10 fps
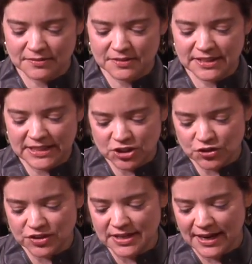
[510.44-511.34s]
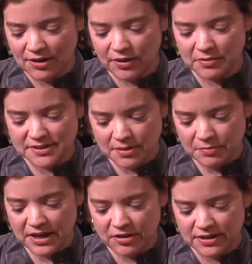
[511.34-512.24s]
teachers now and some
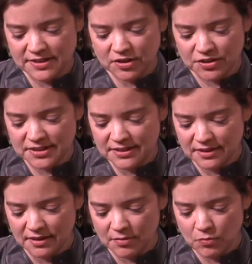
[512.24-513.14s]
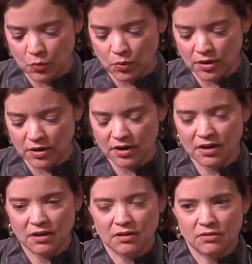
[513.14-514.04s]
parents are seeing more
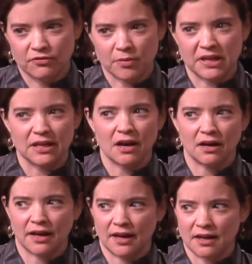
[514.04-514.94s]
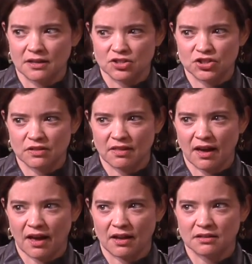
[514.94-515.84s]
from a young age
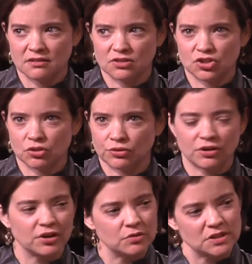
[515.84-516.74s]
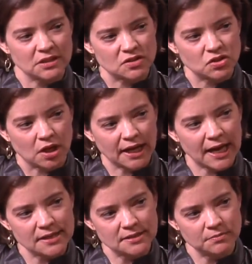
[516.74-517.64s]
that children are using
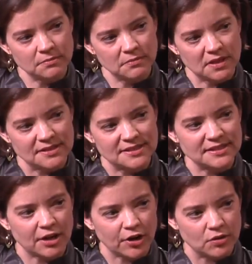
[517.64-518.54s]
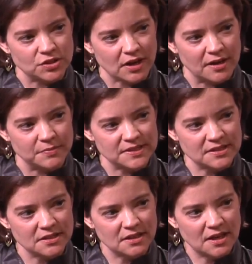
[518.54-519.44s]
sarcasm and mm-hmm. stereotypes. Yep.
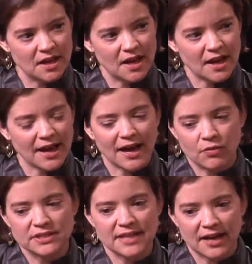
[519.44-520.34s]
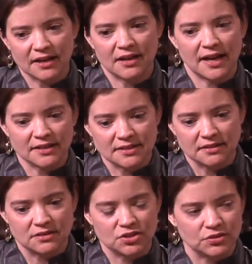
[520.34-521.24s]
How is that
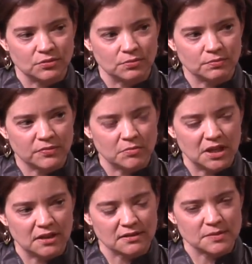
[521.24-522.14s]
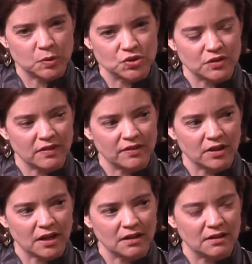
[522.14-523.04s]
connected to the media exposure that they're
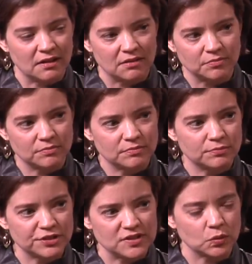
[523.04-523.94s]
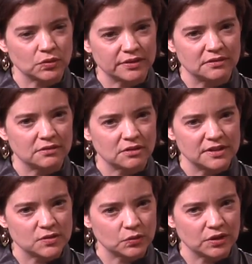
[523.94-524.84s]
getting in the preschool and early
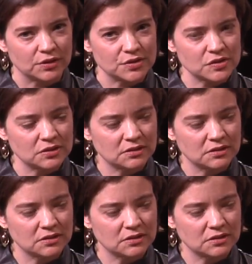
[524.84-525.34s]
school years?